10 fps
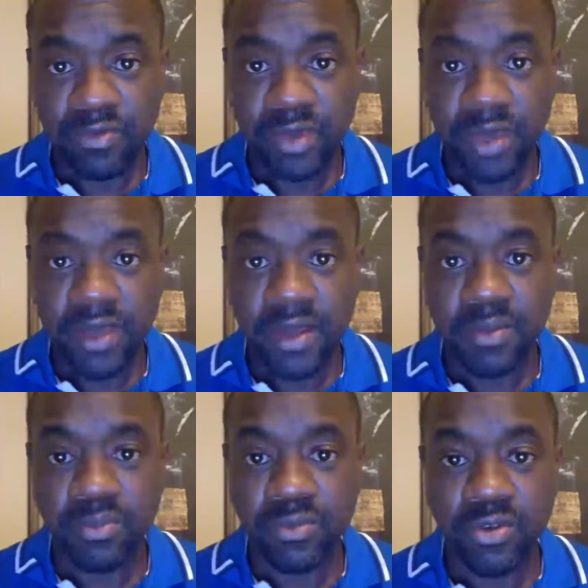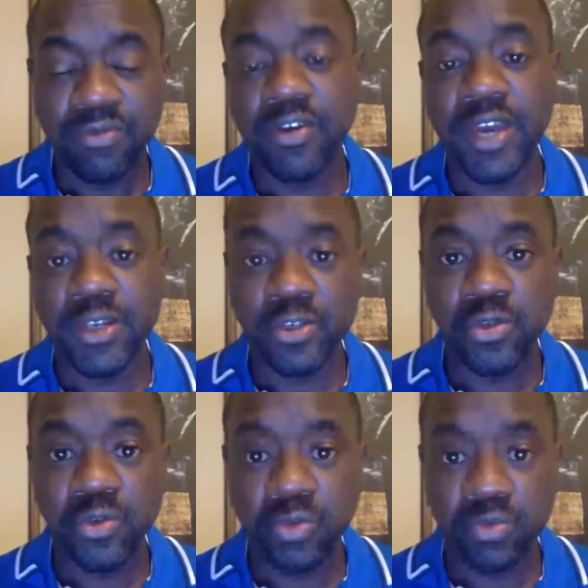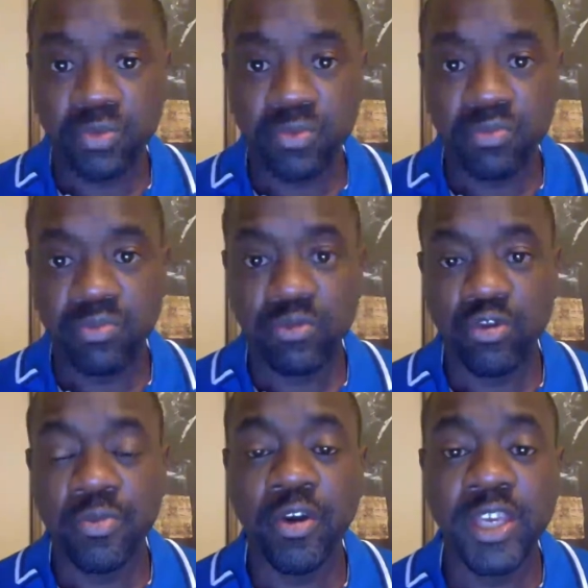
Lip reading: Don't forget to drop your